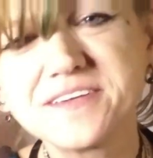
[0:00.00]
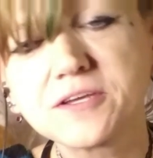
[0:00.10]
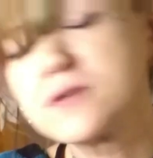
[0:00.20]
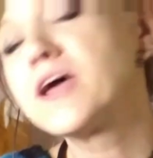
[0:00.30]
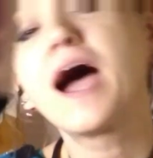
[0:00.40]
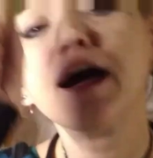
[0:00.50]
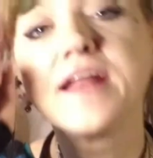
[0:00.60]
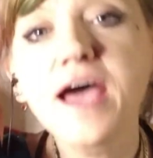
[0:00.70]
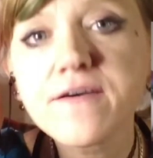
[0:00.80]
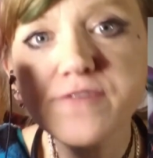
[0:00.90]
On
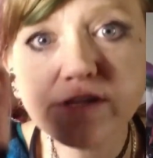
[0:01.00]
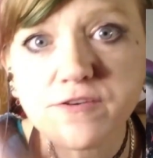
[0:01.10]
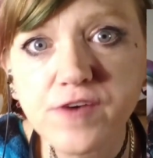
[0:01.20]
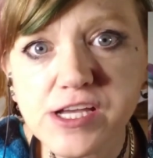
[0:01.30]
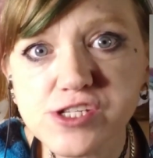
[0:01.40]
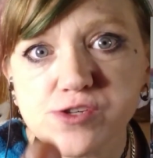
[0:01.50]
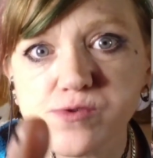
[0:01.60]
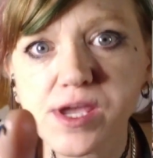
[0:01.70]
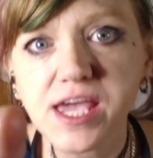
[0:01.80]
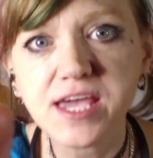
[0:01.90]
every device you
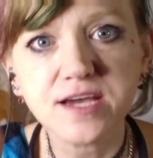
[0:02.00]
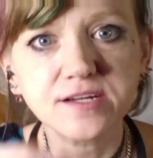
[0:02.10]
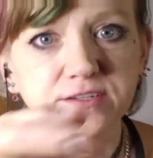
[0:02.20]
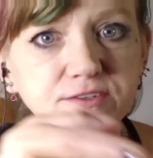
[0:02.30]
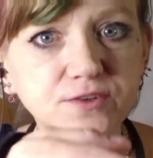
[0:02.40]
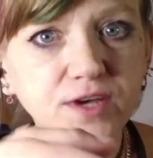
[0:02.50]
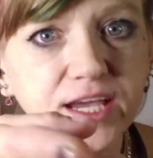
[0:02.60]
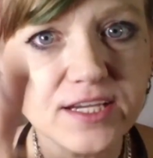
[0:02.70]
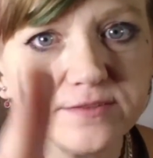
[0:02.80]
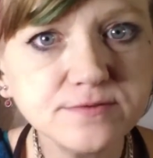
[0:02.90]
can, okay?
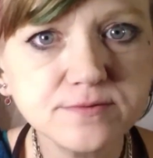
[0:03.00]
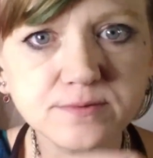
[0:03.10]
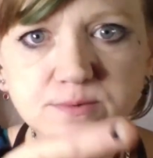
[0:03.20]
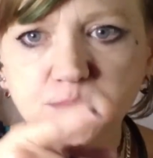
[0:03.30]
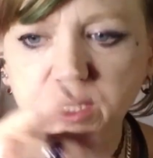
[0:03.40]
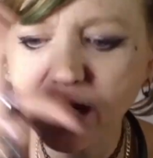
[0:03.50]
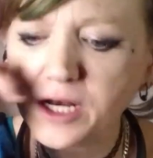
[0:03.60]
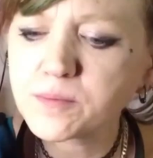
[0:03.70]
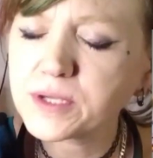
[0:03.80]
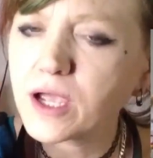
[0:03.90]
We gotta be
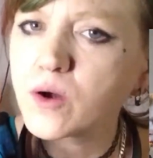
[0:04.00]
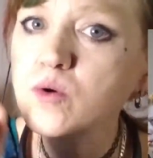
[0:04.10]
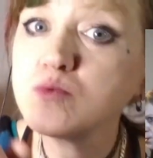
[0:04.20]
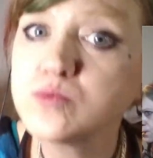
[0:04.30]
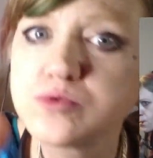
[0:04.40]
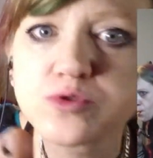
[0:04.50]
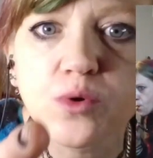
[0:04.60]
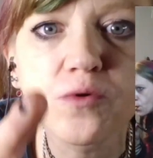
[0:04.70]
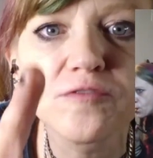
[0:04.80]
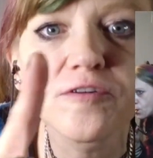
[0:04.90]
our own troll farm.